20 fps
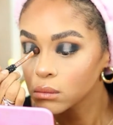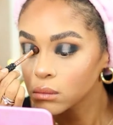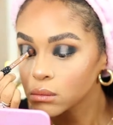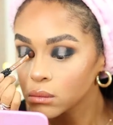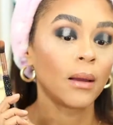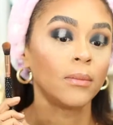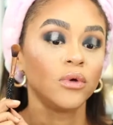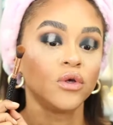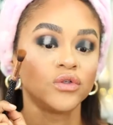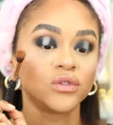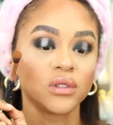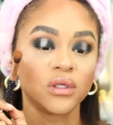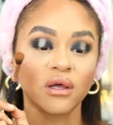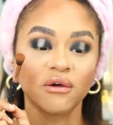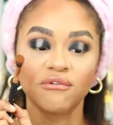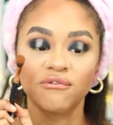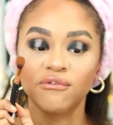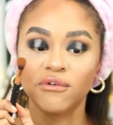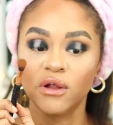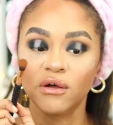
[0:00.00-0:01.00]
I'm using
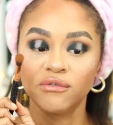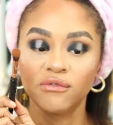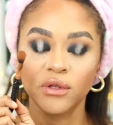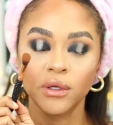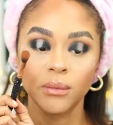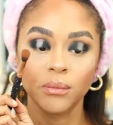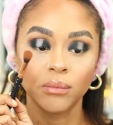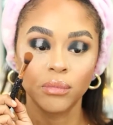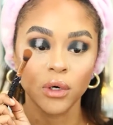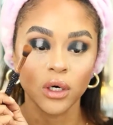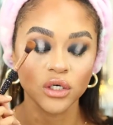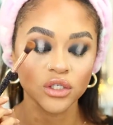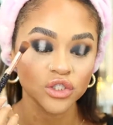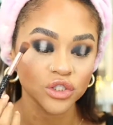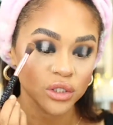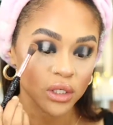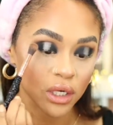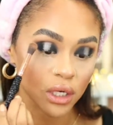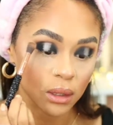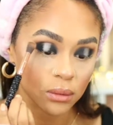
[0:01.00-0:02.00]
that fluffy
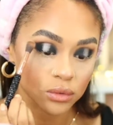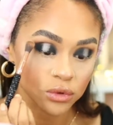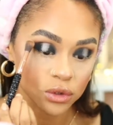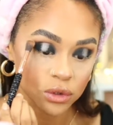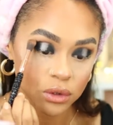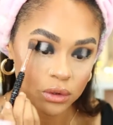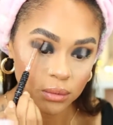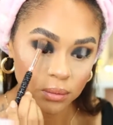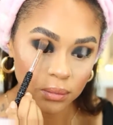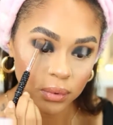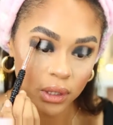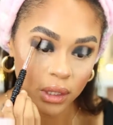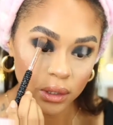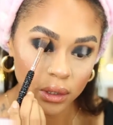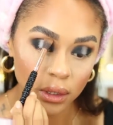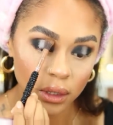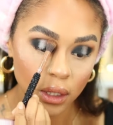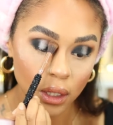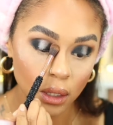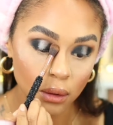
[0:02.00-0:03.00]
brush and I'm just
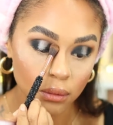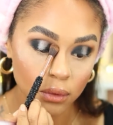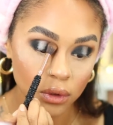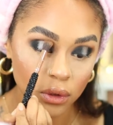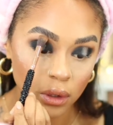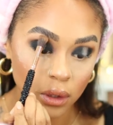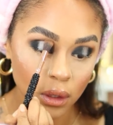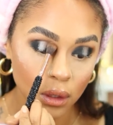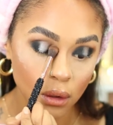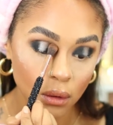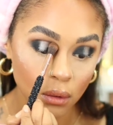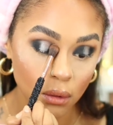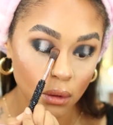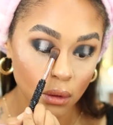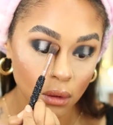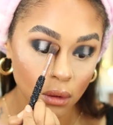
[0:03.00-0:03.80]
blending everything out.